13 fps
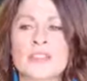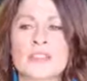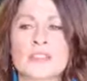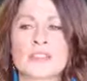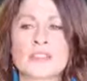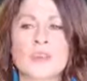
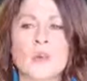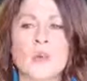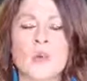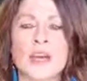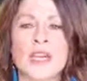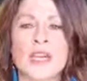just
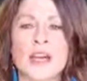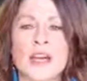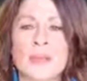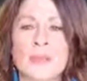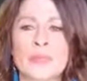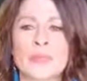wake
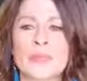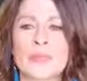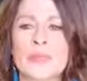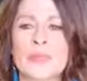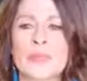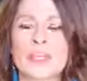up
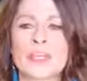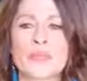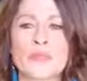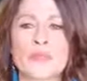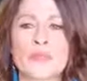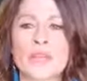in the
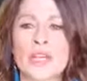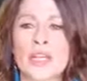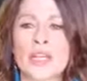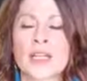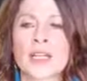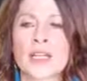
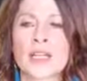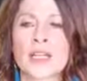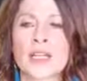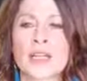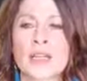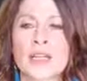morning
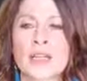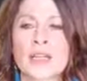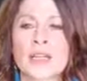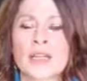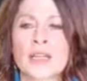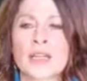
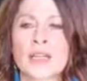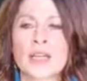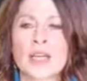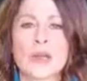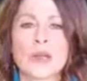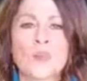
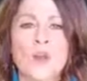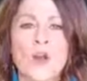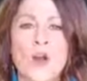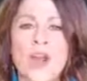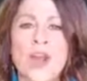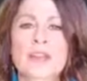and
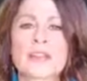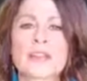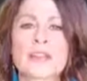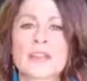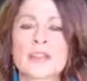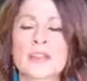walk
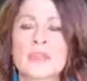to the